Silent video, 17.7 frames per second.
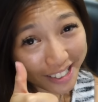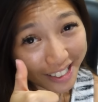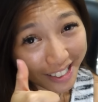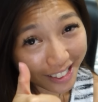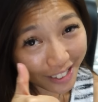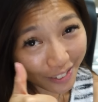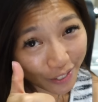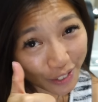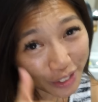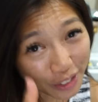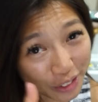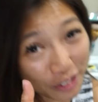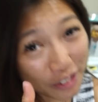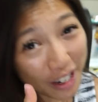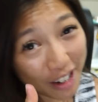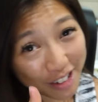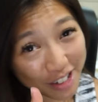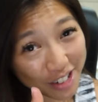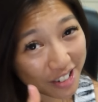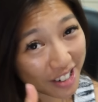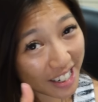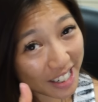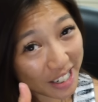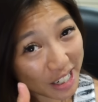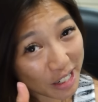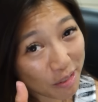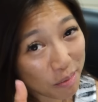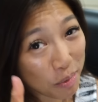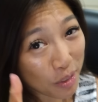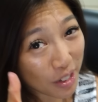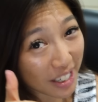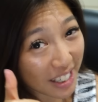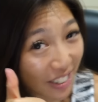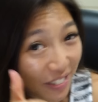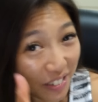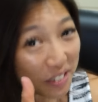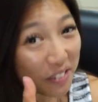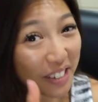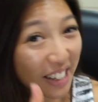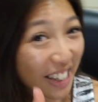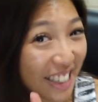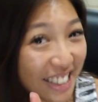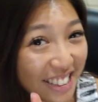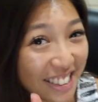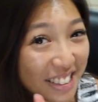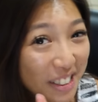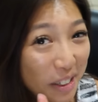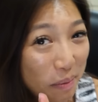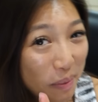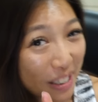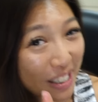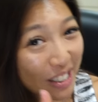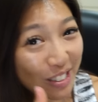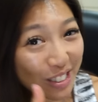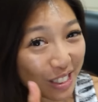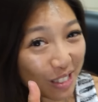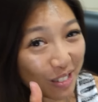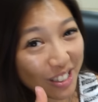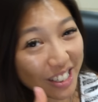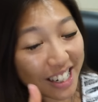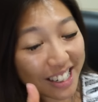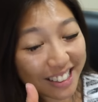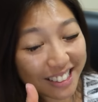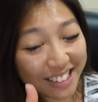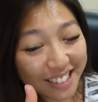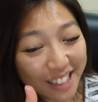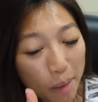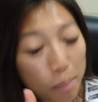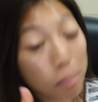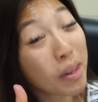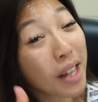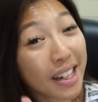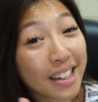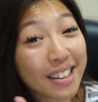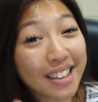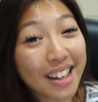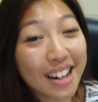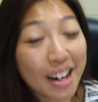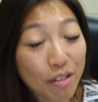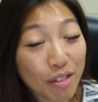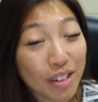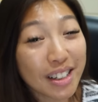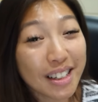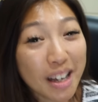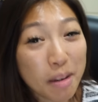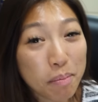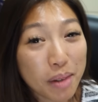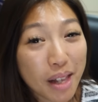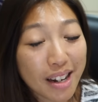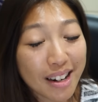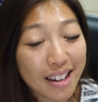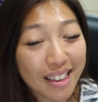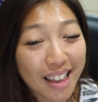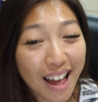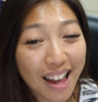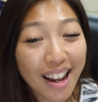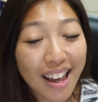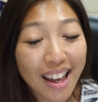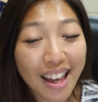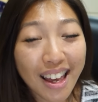And if you do, I'll try and do more giveaways on my YouTube channel. I'm planning that. I really am planning that.